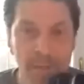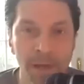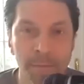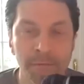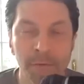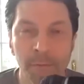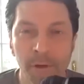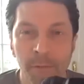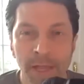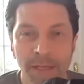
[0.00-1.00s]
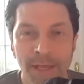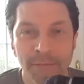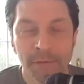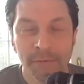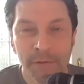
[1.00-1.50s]
Miami football, we got
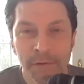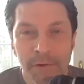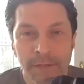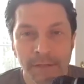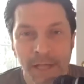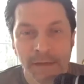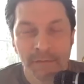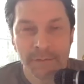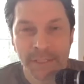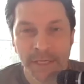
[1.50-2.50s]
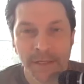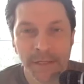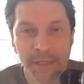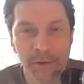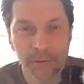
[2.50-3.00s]
Kevin Fielder on the line from State of the
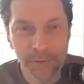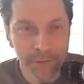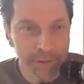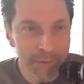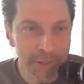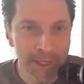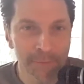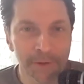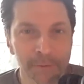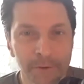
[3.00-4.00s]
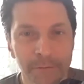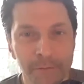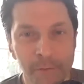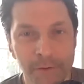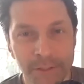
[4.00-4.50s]
U. You know Cam Underwood, of
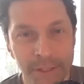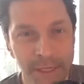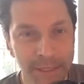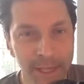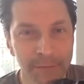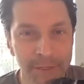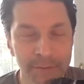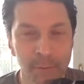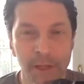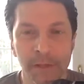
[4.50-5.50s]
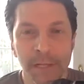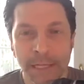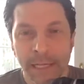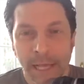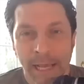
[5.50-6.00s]
course. You got Kevin as well,
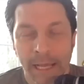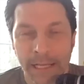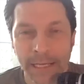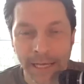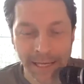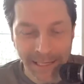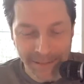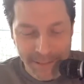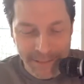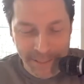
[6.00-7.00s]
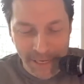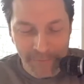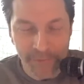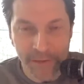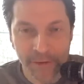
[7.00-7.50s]
and on the
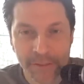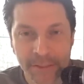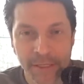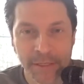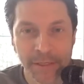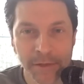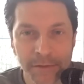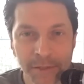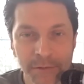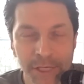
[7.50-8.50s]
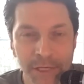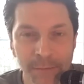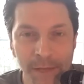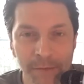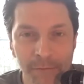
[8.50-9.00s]
staff there at State of the U, so check them
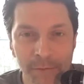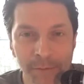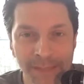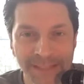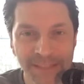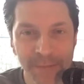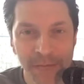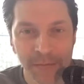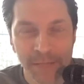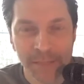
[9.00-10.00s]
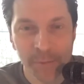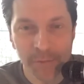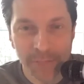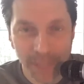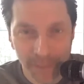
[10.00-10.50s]
out for the best in Miami
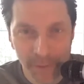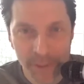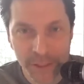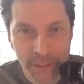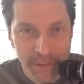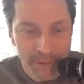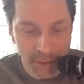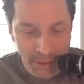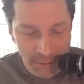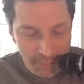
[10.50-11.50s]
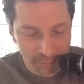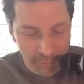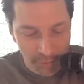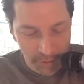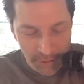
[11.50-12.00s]
sports coverage. Talking
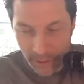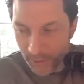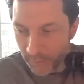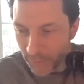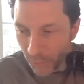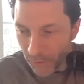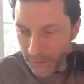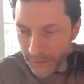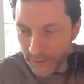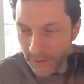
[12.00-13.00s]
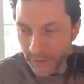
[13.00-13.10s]
football here, of course.